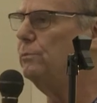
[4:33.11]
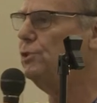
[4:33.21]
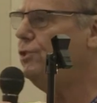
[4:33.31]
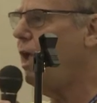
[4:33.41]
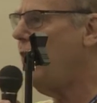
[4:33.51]

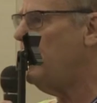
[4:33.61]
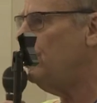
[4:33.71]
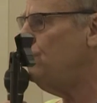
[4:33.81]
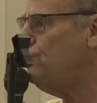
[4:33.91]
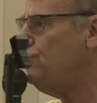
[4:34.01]

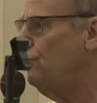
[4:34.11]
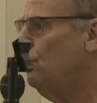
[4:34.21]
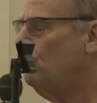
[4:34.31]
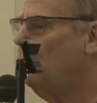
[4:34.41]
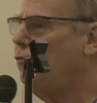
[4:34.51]
stage
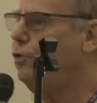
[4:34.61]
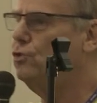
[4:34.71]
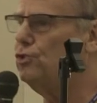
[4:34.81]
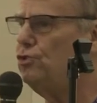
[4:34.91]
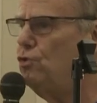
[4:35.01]

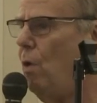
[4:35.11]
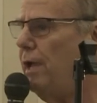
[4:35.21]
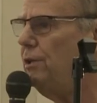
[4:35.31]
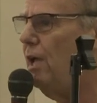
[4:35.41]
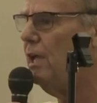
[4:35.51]
refers to
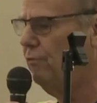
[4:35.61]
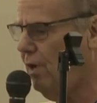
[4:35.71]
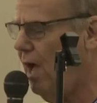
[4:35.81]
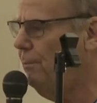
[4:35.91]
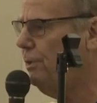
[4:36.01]
a day of
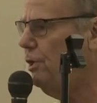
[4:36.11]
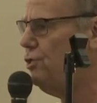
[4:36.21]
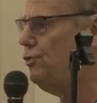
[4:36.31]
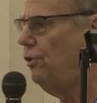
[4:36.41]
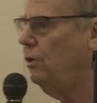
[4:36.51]

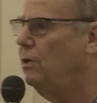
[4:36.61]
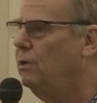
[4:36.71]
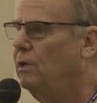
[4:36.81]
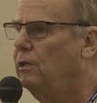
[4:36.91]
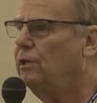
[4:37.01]
competition.
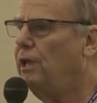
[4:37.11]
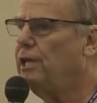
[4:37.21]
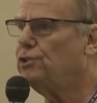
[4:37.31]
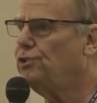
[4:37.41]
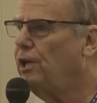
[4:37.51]

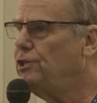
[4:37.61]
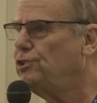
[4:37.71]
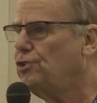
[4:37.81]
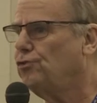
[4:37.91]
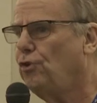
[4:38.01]
Today's stage
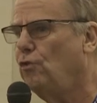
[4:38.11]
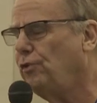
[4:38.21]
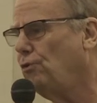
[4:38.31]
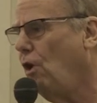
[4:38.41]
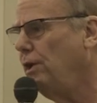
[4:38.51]
is the
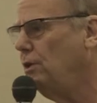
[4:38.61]
trophy run.